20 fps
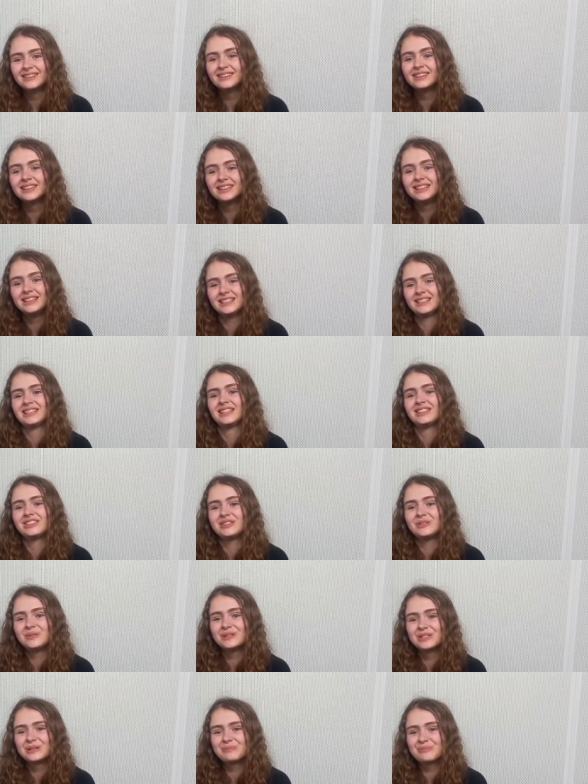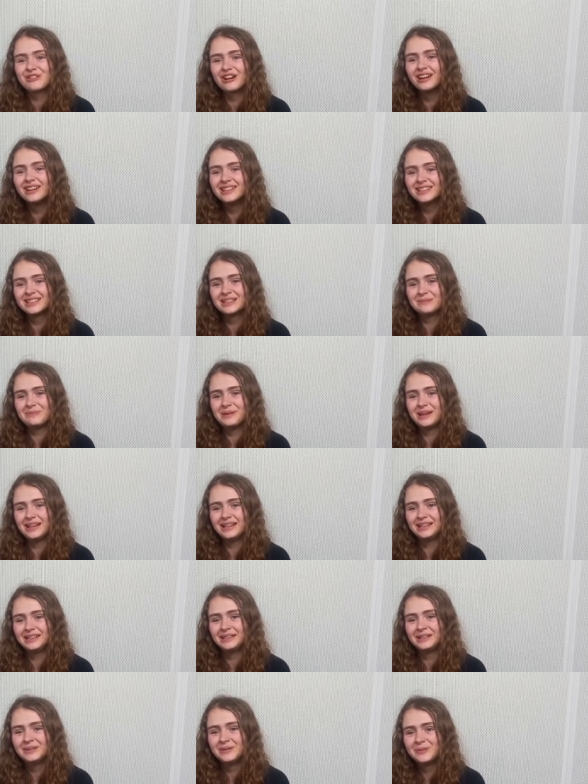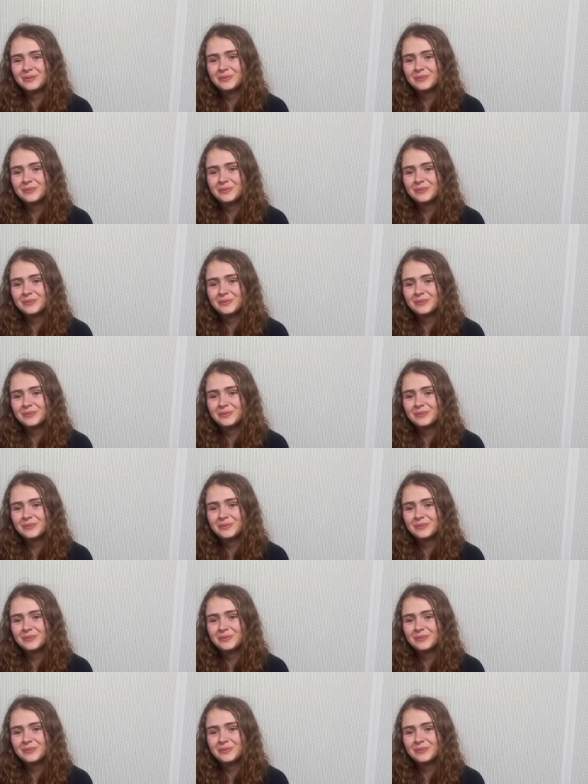Then he said there was a price to pay.